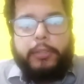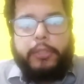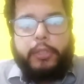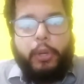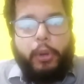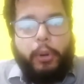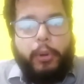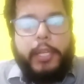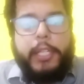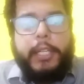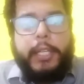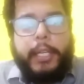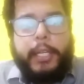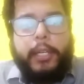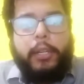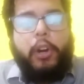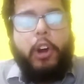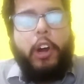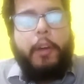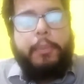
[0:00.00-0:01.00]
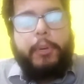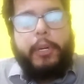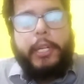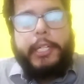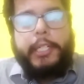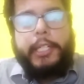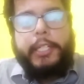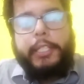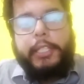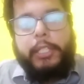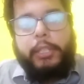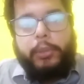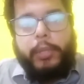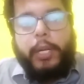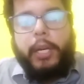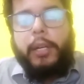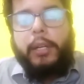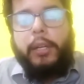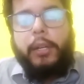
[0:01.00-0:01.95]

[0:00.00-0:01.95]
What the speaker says: slowly incorporated into the